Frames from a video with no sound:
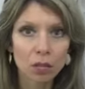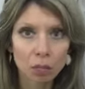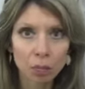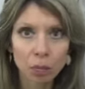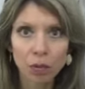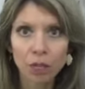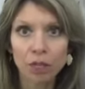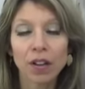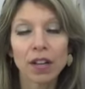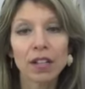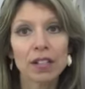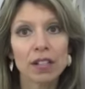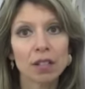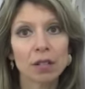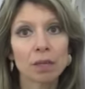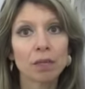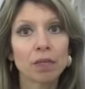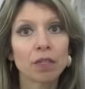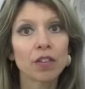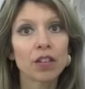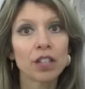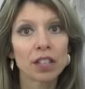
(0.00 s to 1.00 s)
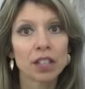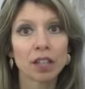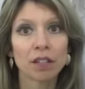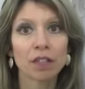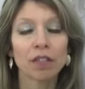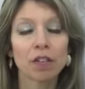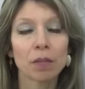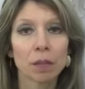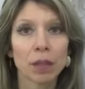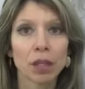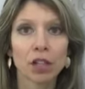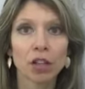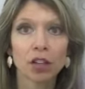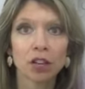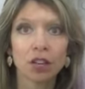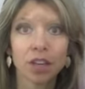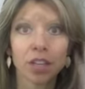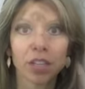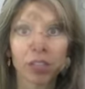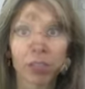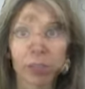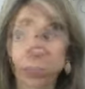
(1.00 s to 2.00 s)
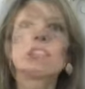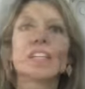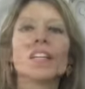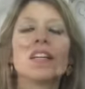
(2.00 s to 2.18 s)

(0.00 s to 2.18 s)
prevent some frizzing from occurring.